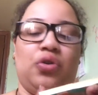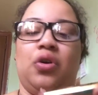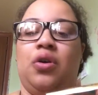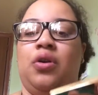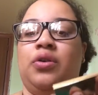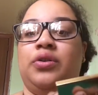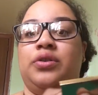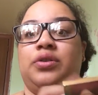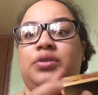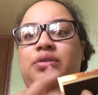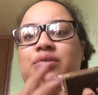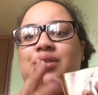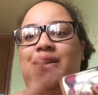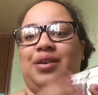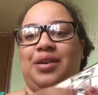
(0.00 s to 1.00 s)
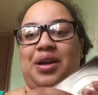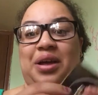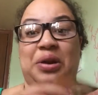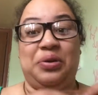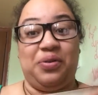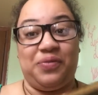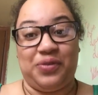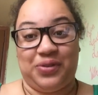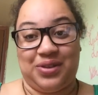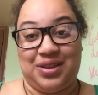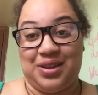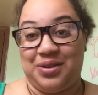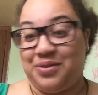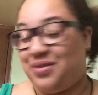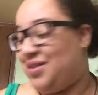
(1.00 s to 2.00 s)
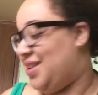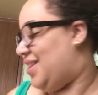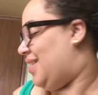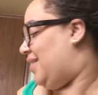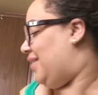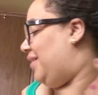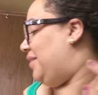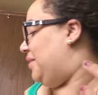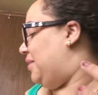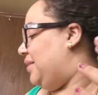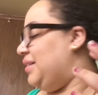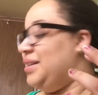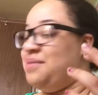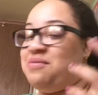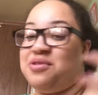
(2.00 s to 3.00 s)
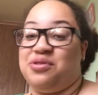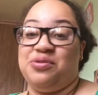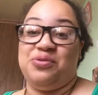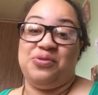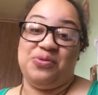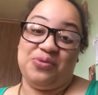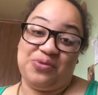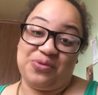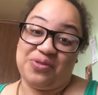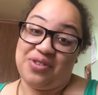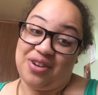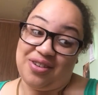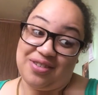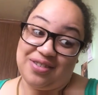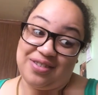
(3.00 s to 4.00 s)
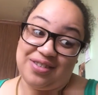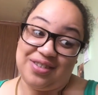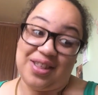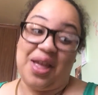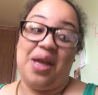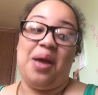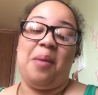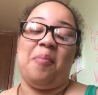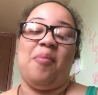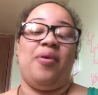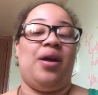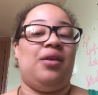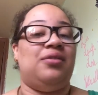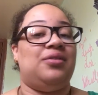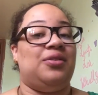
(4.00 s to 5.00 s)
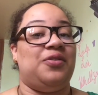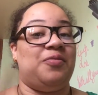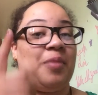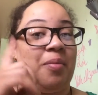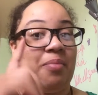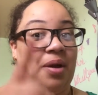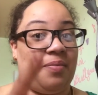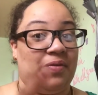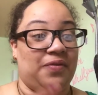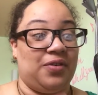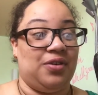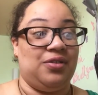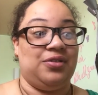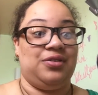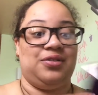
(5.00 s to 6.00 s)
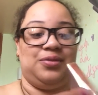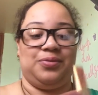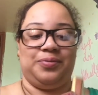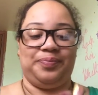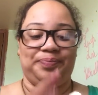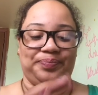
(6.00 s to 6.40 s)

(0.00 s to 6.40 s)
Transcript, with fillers: colors i don't know if you could tell that i am into the neutral colors but i also love my pop of colors too